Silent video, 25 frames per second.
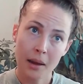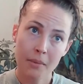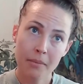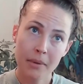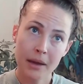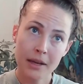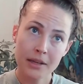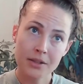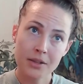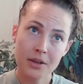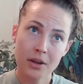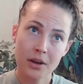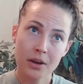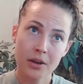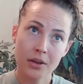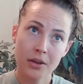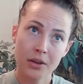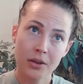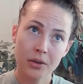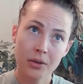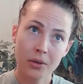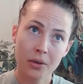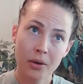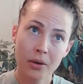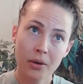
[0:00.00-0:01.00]
and based
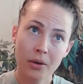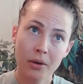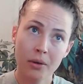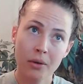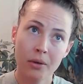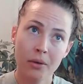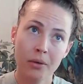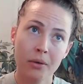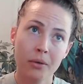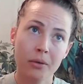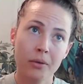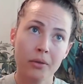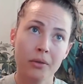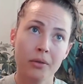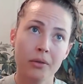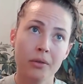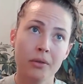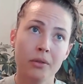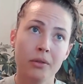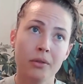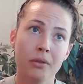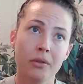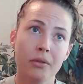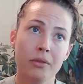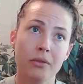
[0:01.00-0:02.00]
on your
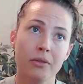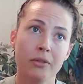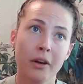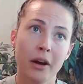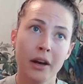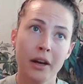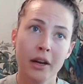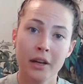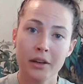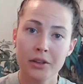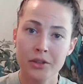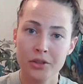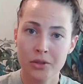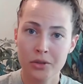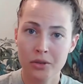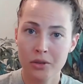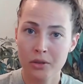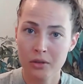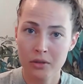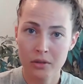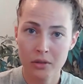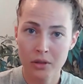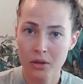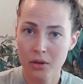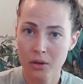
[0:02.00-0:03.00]
own
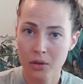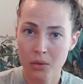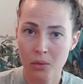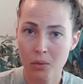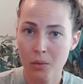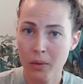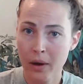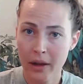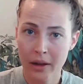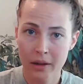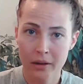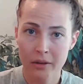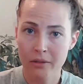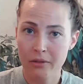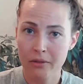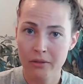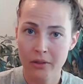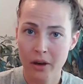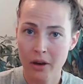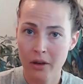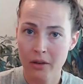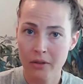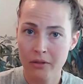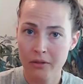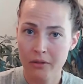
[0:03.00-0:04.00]
financial, way
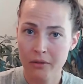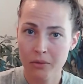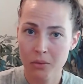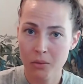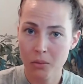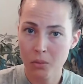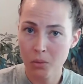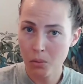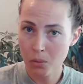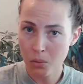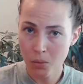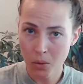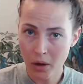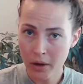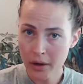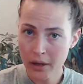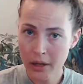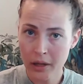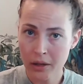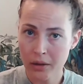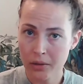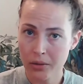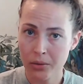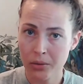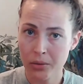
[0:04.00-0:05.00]
of
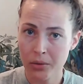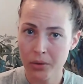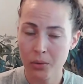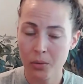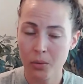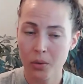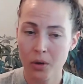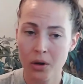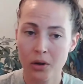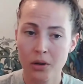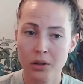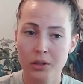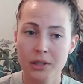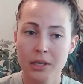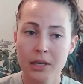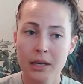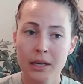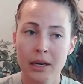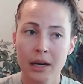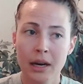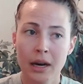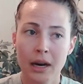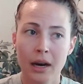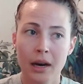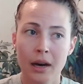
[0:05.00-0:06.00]
working through the world,
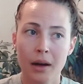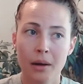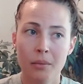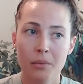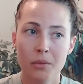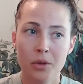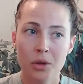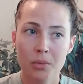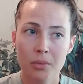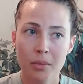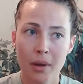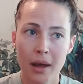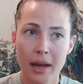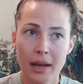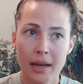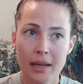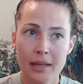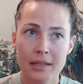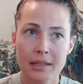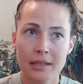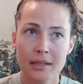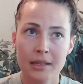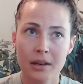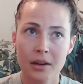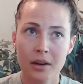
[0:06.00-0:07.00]
you may
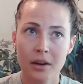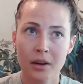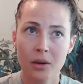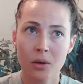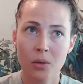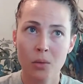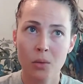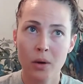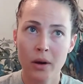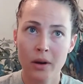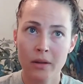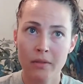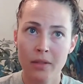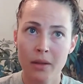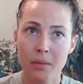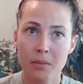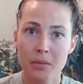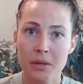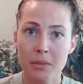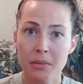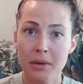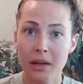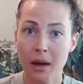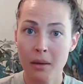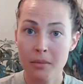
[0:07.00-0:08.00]
consider one of them
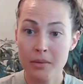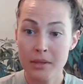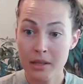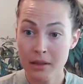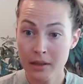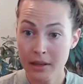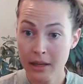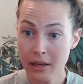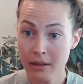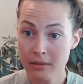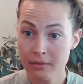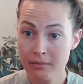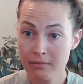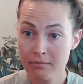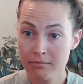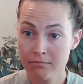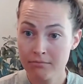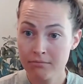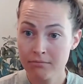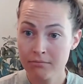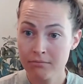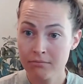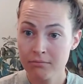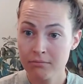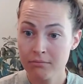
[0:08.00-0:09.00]
to be obsolete.
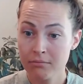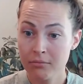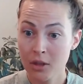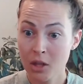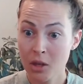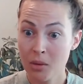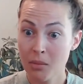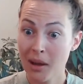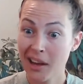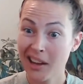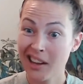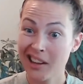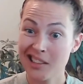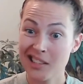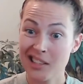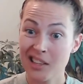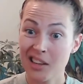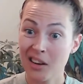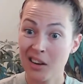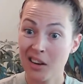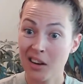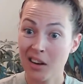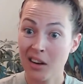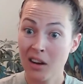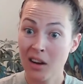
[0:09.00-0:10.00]
You may
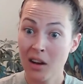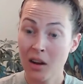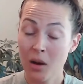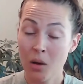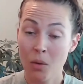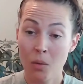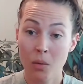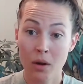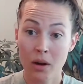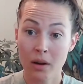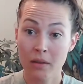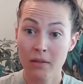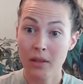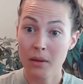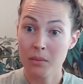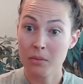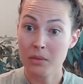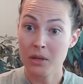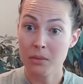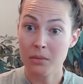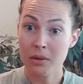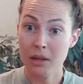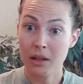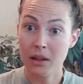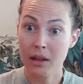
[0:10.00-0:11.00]
consider one of them
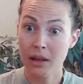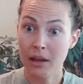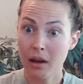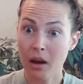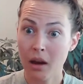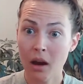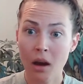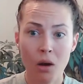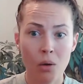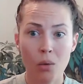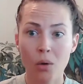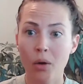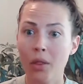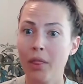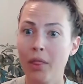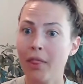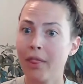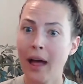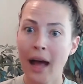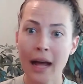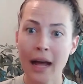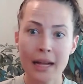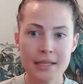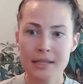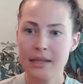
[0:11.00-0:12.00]
to be like, oh, well,
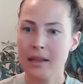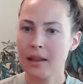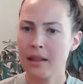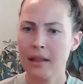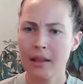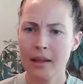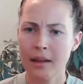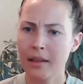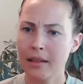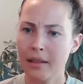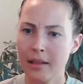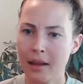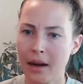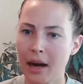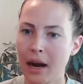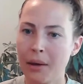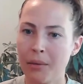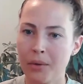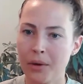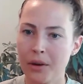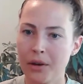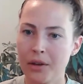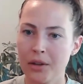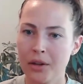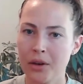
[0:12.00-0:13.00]
that's the thing that I
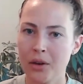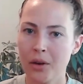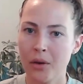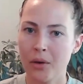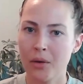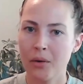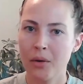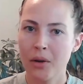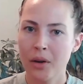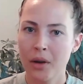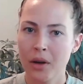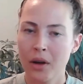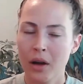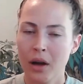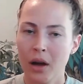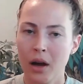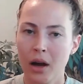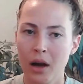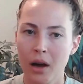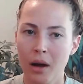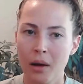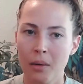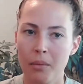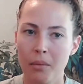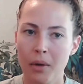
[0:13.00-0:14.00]
would,
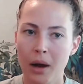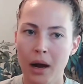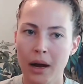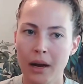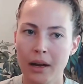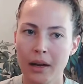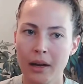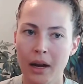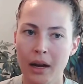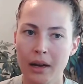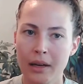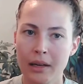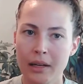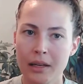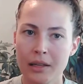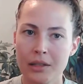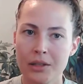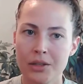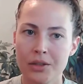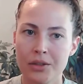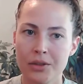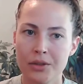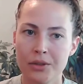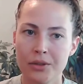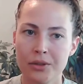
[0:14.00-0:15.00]
I need
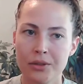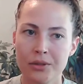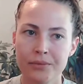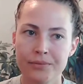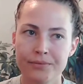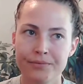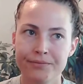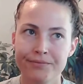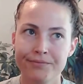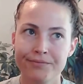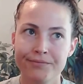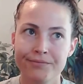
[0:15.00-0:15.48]
to